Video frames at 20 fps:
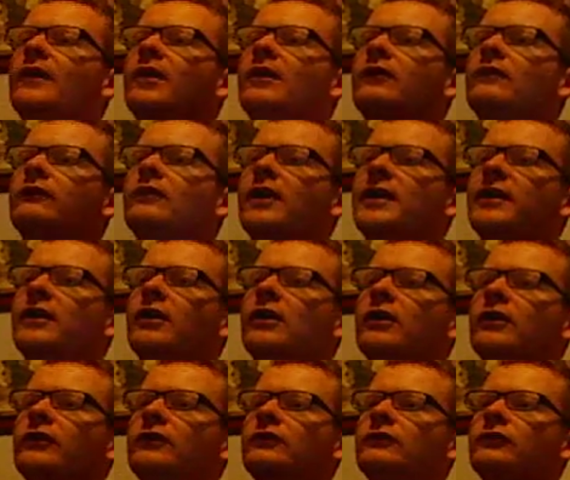Ray
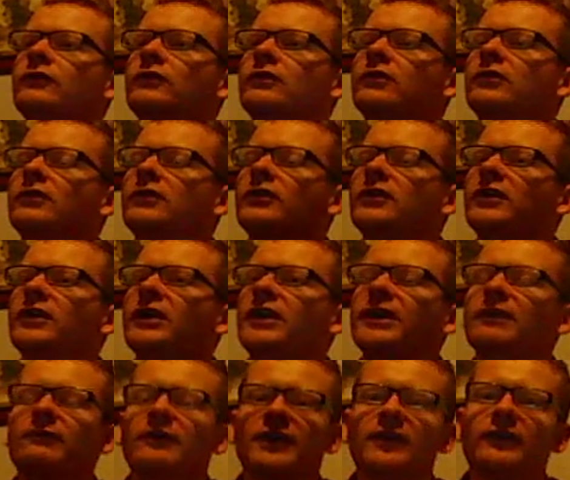Arnold, he
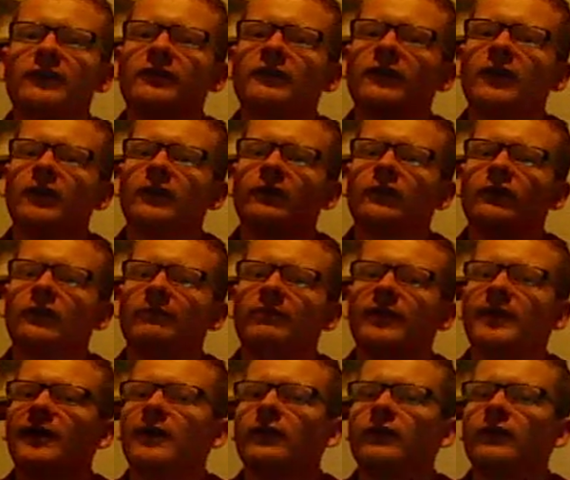went to turn on the power.